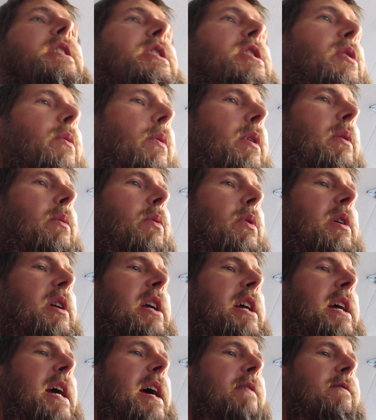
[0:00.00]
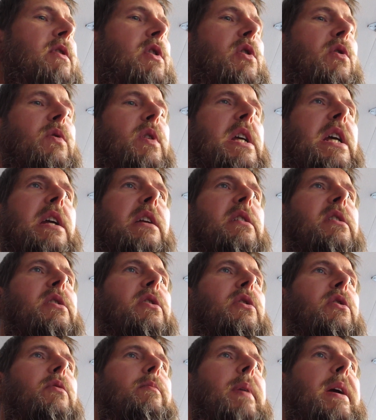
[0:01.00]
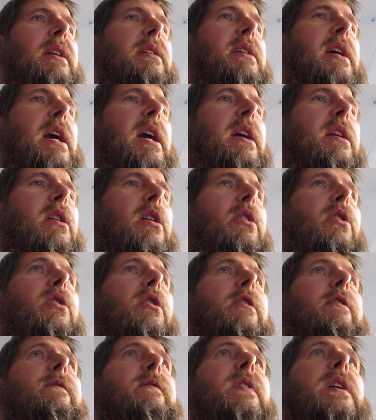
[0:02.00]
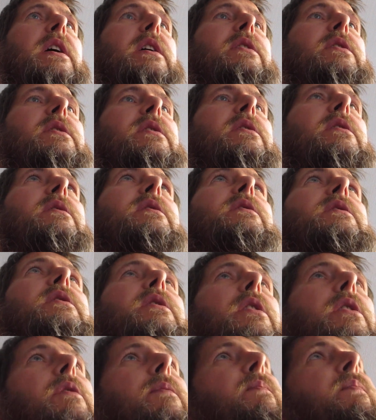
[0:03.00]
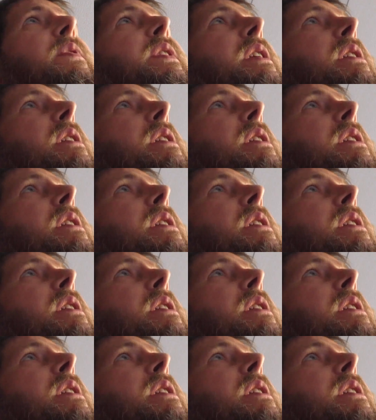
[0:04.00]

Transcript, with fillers: So we really have no need to maintain our current fence. So